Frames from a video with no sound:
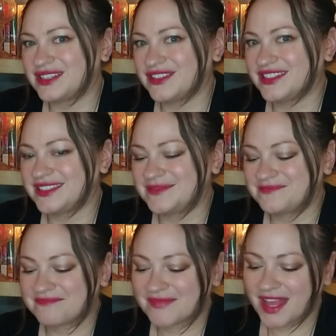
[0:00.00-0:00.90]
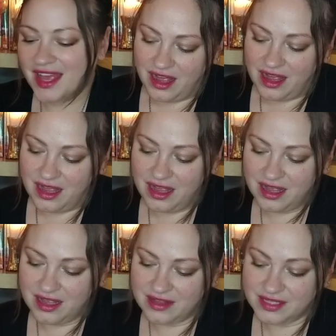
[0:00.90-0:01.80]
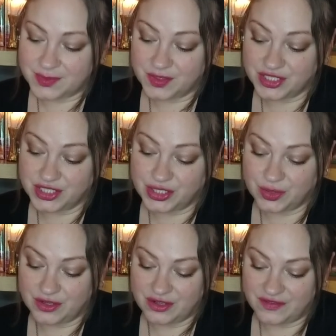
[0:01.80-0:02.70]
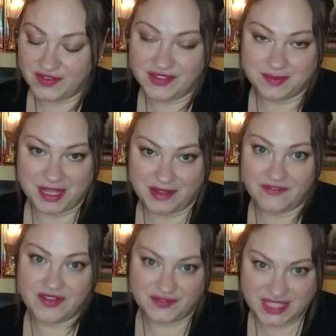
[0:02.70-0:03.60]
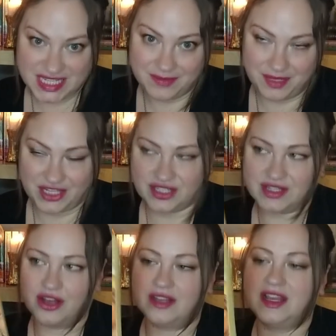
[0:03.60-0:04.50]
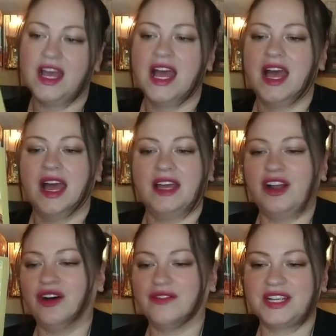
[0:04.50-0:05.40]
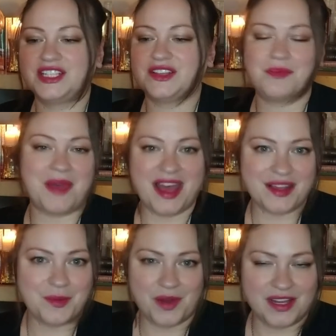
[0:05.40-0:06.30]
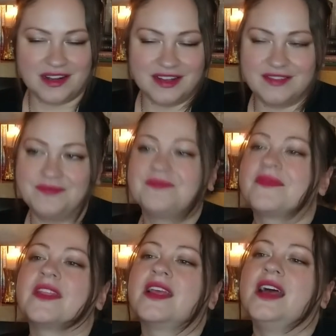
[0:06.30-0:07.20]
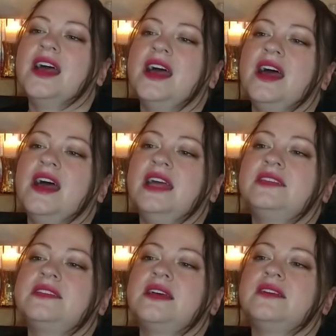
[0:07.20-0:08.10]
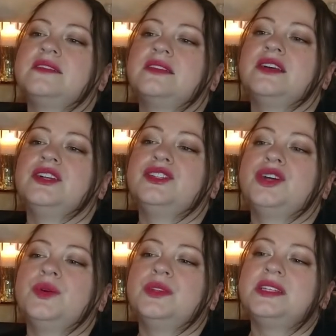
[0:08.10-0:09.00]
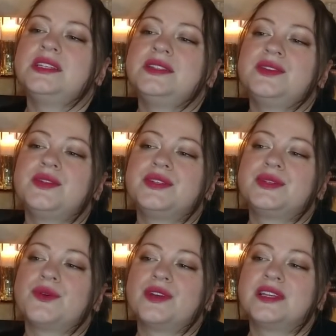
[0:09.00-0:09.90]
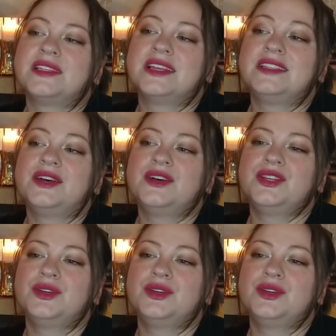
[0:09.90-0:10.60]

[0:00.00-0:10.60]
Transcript: series. This one's two hundred fifteen pages long, and I'll read you the back, why not? It says, "Don't listen to the stories they tell